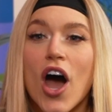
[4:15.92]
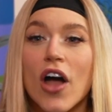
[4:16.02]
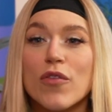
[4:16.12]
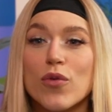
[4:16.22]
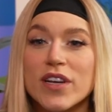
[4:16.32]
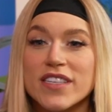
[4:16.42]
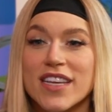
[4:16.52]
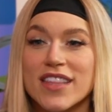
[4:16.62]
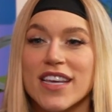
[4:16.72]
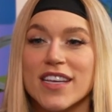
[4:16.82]
I've always
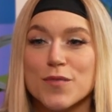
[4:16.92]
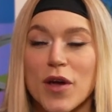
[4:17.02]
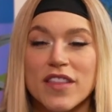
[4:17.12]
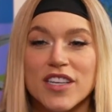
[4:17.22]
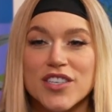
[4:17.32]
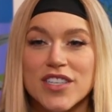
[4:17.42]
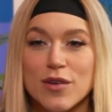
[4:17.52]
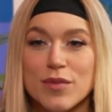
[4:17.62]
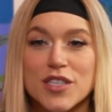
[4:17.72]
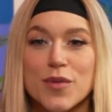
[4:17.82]
said this, but I think she's a
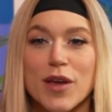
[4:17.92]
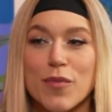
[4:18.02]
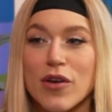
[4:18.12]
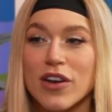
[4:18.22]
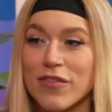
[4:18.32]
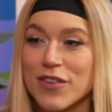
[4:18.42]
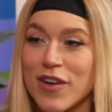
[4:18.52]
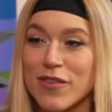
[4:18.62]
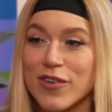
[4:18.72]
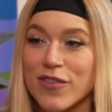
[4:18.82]
little bit too big. But I'd love to
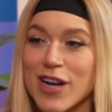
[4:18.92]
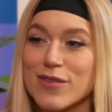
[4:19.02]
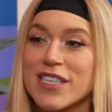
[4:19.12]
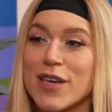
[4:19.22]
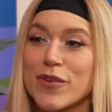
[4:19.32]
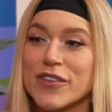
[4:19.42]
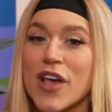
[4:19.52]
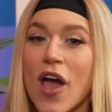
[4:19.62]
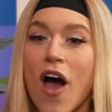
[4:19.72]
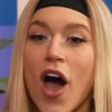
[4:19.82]
fight Ronda Rousey, because
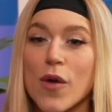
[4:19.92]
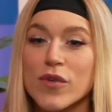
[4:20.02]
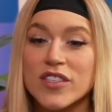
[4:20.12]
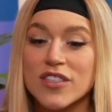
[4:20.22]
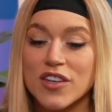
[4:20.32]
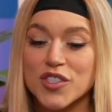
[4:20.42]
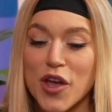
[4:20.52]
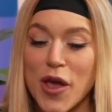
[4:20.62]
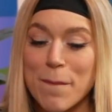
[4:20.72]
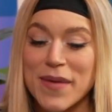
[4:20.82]
I was such
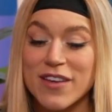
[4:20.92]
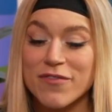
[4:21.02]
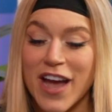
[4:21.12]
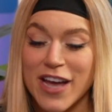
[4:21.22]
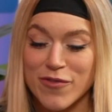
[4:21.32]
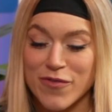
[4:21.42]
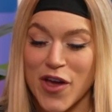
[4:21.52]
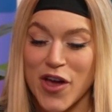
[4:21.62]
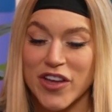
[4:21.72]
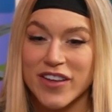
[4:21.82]
a big fan of
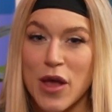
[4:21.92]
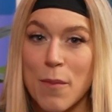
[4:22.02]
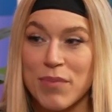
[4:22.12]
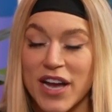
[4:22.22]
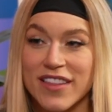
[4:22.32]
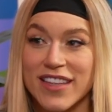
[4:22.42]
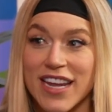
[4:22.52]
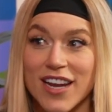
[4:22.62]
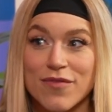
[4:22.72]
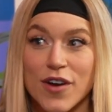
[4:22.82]
her back in the
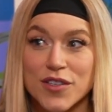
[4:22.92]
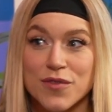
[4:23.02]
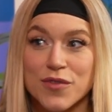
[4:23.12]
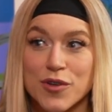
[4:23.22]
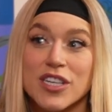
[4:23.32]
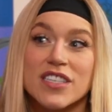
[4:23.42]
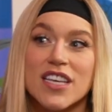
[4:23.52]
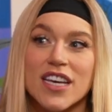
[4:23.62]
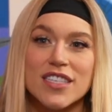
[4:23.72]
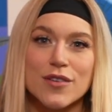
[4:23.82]
day, like Fast and Furious
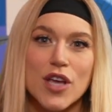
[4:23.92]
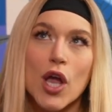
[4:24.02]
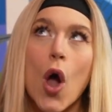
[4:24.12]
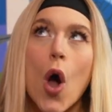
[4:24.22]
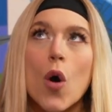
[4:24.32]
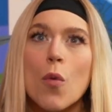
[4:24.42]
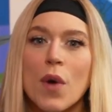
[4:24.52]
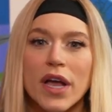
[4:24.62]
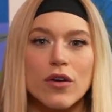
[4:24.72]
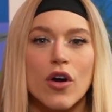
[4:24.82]
6. I was
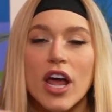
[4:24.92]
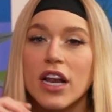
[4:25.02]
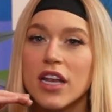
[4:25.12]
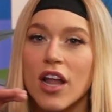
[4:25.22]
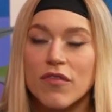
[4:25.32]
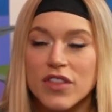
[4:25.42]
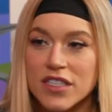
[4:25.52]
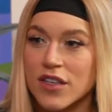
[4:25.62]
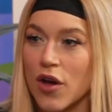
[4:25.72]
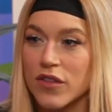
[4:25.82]
my God, I love
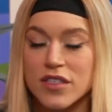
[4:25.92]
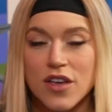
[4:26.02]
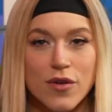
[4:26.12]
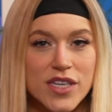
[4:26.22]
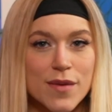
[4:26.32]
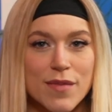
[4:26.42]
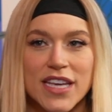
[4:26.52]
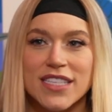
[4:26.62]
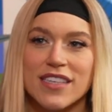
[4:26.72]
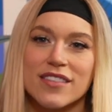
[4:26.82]
this girl. This girl is
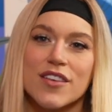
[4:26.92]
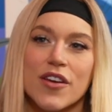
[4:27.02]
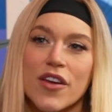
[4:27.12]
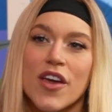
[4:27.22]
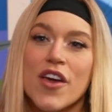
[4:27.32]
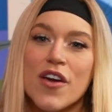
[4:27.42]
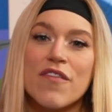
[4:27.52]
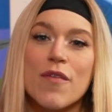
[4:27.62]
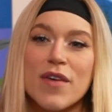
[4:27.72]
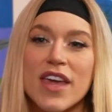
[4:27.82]
amazing. So
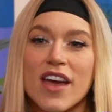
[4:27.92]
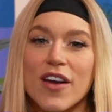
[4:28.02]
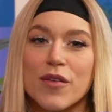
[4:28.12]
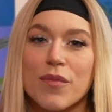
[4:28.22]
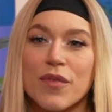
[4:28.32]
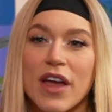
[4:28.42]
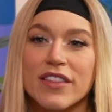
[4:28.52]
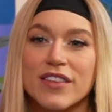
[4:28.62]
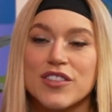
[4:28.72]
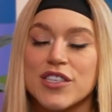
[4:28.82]
for me,
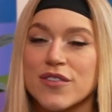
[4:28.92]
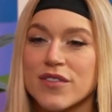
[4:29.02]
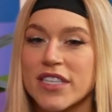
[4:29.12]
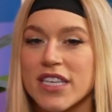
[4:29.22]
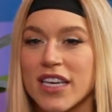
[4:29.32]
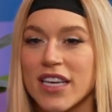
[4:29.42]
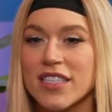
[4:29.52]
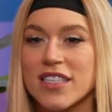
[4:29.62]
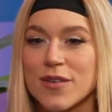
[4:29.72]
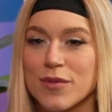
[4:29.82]
and she's obviously
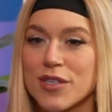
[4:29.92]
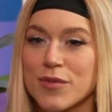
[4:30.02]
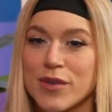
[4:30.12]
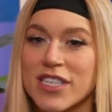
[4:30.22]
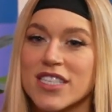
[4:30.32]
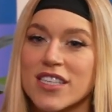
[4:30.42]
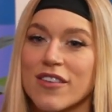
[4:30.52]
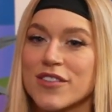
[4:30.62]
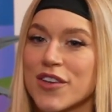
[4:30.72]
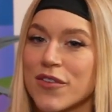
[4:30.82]
into WWE and
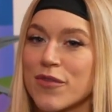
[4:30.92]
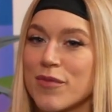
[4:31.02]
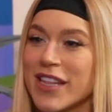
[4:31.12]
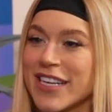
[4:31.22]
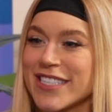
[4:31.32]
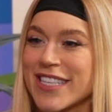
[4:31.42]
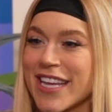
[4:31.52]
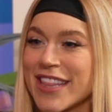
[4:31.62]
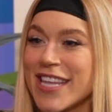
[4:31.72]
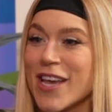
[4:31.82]
stuff. So for me, that's
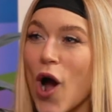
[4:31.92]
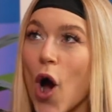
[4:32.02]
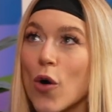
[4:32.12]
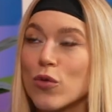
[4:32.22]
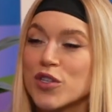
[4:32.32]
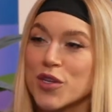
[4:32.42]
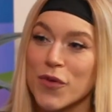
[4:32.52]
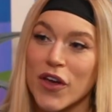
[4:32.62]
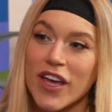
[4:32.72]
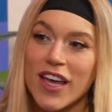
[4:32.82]
like the
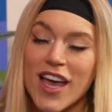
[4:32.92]
ultimate.